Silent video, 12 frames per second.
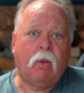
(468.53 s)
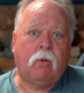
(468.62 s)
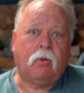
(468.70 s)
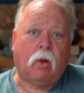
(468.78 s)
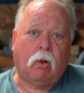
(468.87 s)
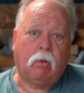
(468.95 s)

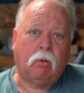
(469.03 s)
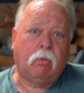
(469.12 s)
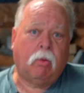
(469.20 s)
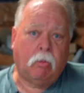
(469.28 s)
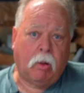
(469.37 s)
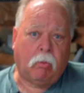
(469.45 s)
So
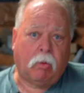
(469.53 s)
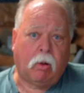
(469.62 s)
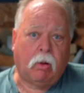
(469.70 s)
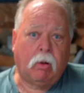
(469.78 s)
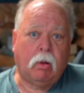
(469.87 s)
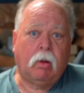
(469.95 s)
remember,
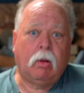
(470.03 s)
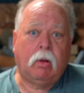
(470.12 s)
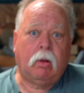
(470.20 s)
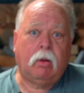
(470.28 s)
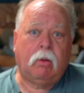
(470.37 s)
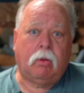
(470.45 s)

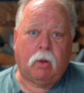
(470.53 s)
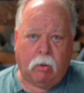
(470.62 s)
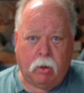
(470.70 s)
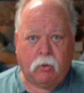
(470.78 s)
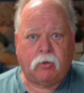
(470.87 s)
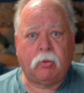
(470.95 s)
there
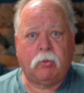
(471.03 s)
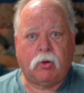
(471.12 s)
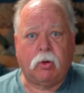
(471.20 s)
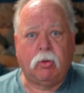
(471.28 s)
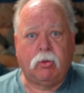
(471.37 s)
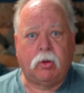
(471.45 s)
is some
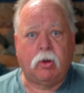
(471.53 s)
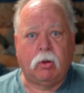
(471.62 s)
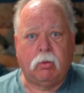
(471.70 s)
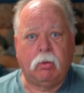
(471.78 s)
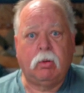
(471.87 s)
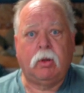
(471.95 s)
truth
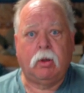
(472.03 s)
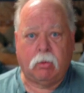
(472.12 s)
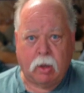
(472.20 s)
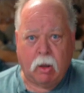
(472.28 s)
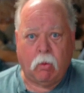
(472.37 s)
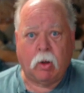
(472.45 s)
to you
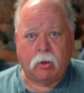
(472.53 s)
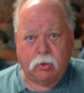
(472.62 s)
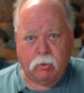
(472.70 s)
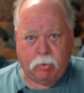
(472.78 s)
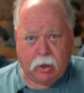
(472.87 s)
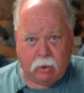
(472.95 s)
get what
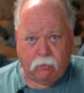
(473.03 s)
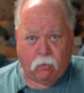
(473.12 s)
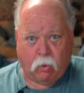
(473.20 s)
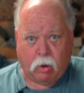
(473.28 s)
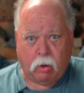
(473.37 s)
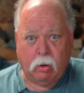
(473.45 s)
you pay
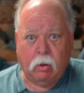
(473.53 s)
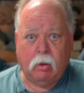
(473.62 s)
for.